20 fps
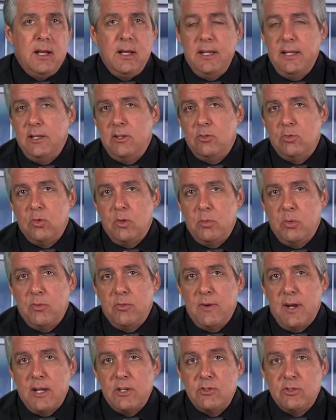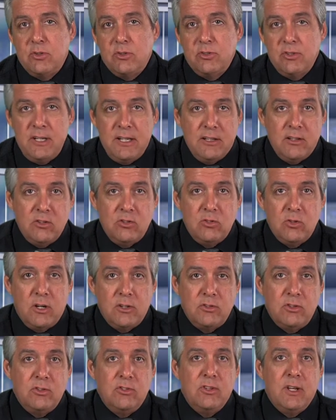industry professionals in the
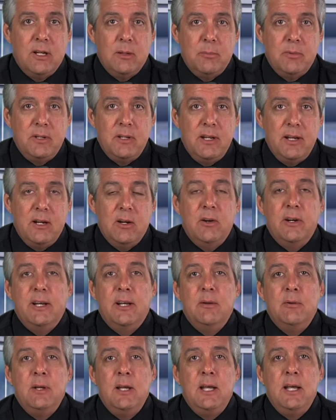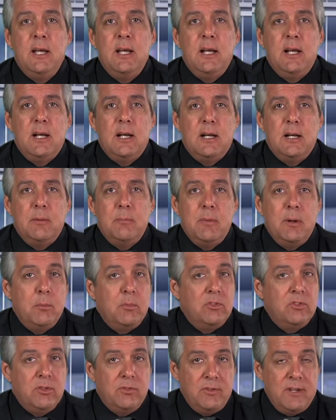structured settlement area,
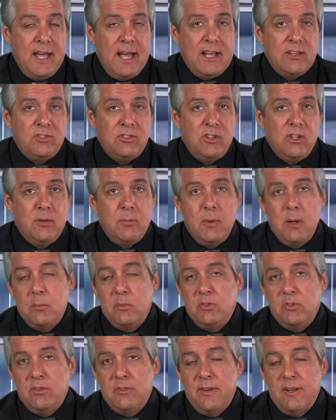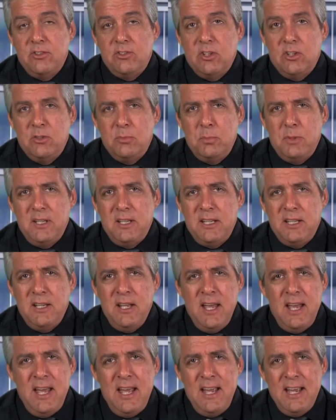members of NASTA, members of SSP,
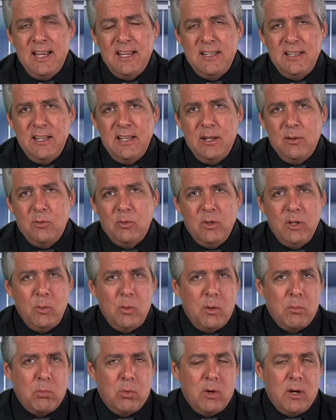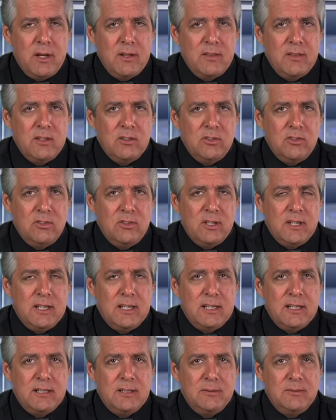and really what brought this
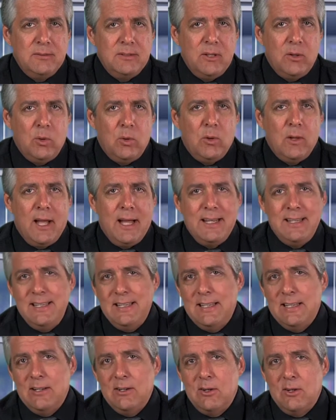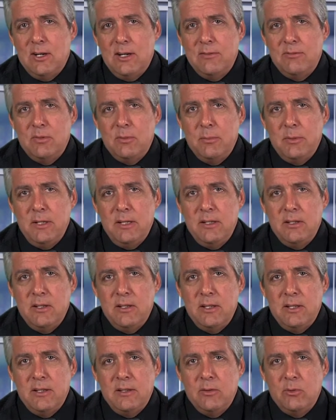whole idea on for me,
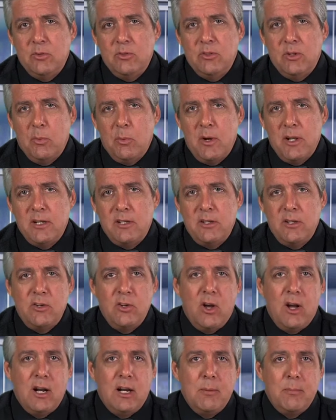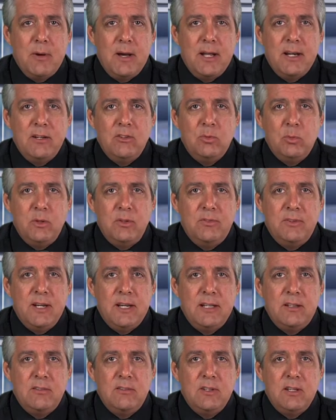and the reason I wanted to talk about it, is we've
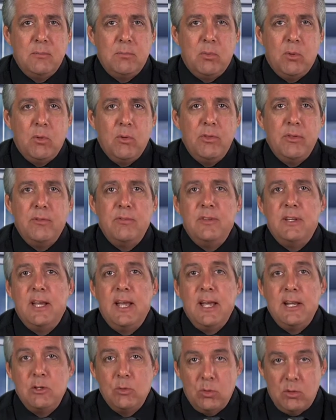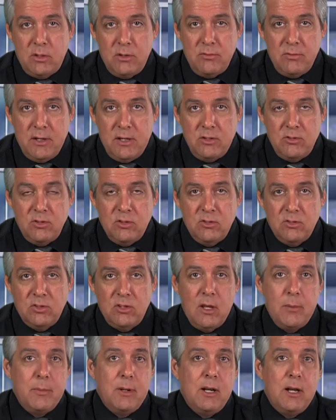got both of the annual conventions
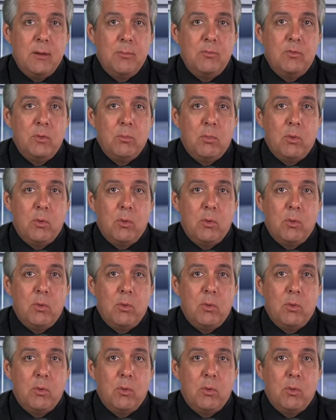coming up for